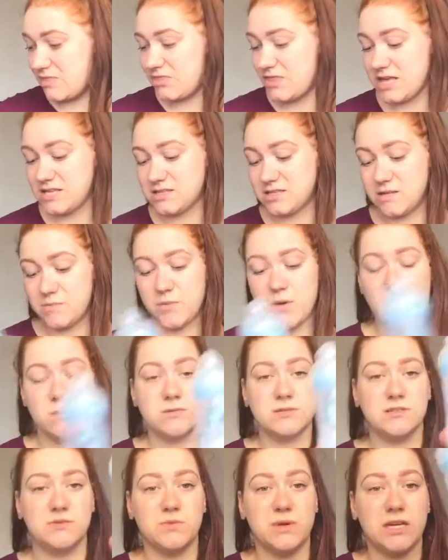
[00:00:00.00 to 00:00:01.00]
these are the
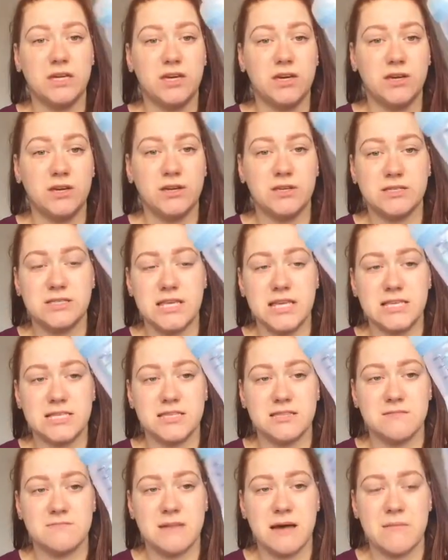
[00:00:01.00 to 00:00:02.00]
bottles that we use. These
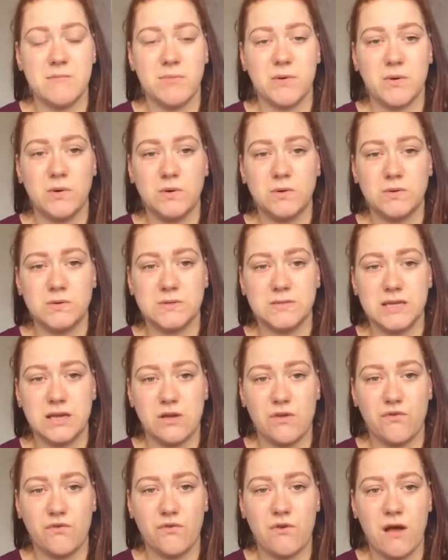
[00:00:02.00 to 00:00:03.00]
are the man bottles.
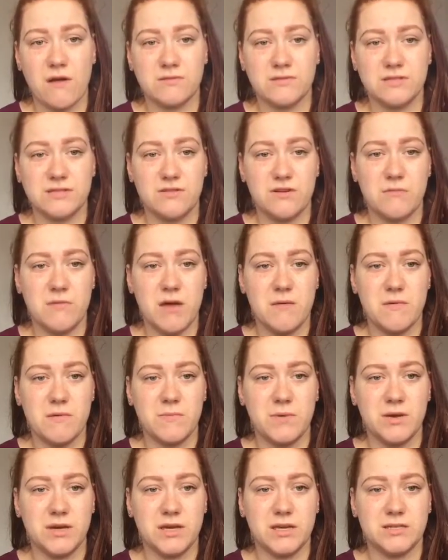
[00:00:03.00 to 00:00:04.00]
There's 4 ounces at the
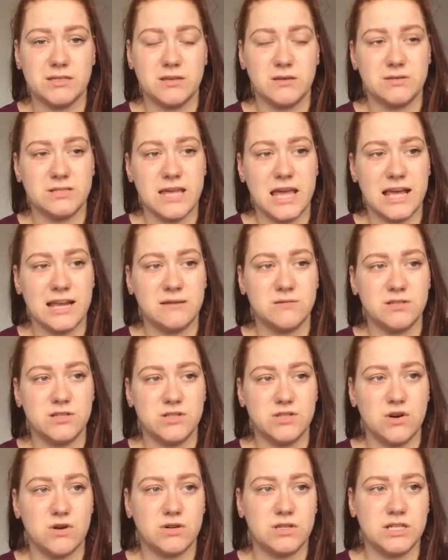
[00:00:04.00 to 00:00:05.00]
moment because I was taken to the
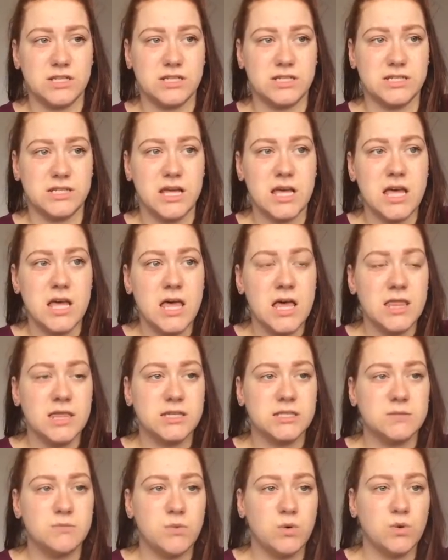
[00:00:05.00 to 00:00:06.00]
doctor's
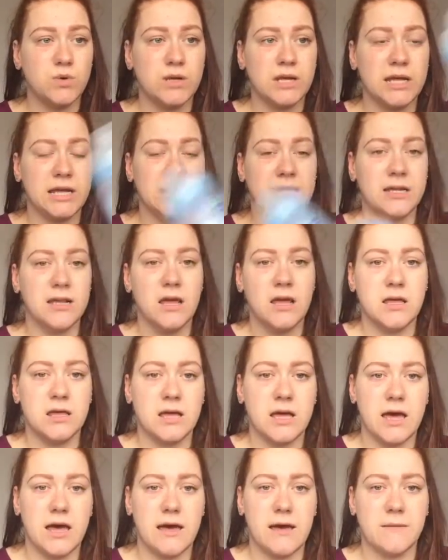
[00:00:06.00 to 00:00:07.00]
this morning
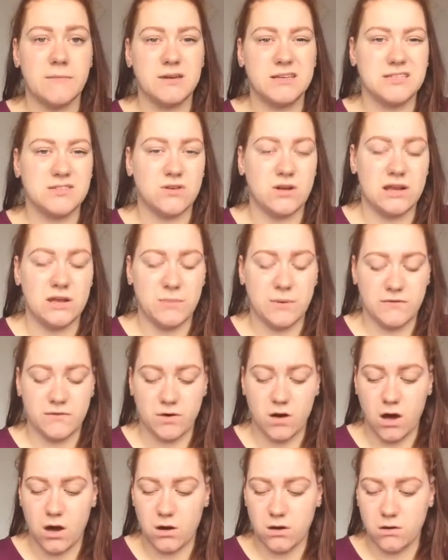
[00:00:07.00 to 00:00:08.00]
because he's got a little bit of
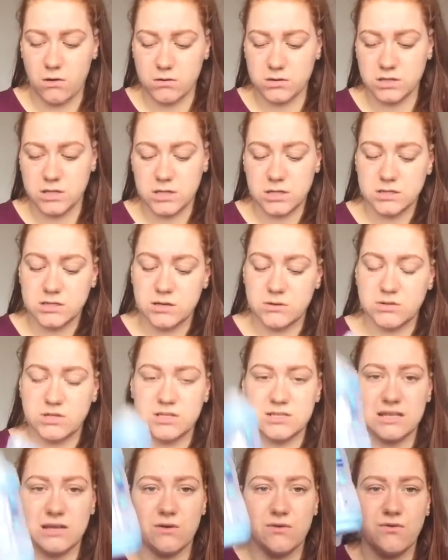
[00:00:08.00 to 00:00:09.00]
a cold. So it was
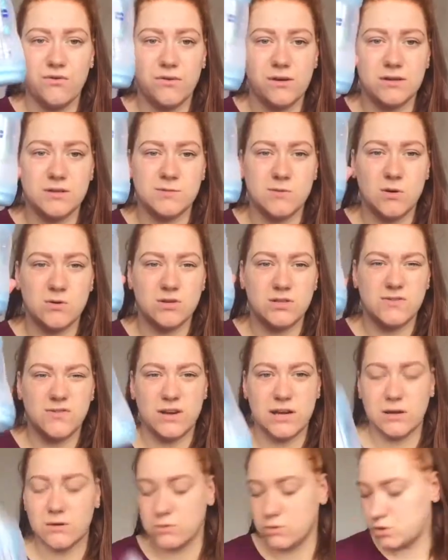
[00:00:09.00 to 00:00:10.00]
just a little 4 ounce bottle just for
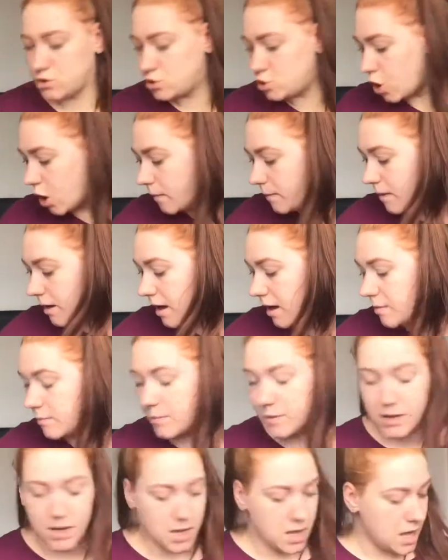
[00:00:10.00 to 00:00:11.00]
a little top
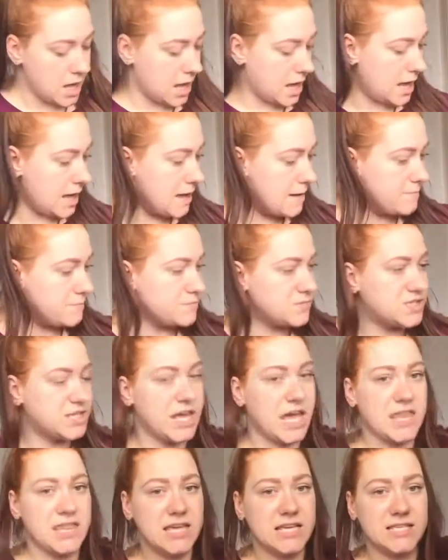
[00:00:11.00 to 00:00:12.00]
up. So
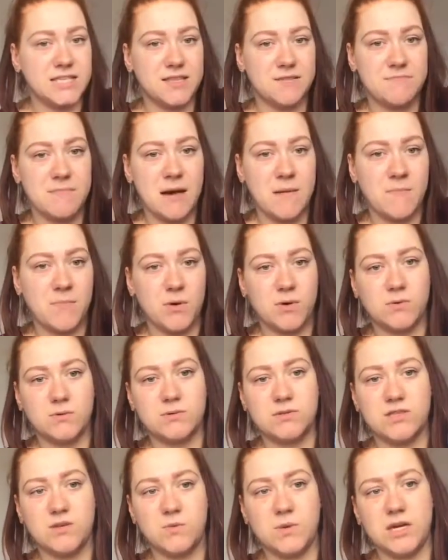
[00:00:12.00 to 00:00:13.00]
yeah, these are the man
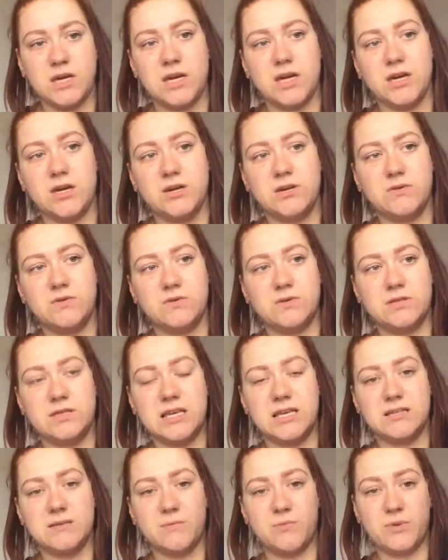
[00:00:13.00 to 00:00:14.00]
bottles that we use.
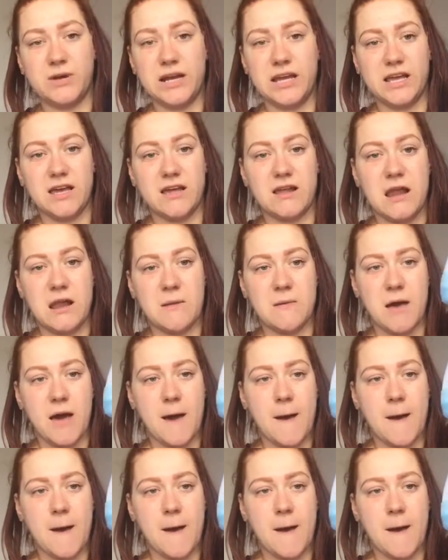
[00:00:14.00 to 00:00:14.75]
These are brilliant.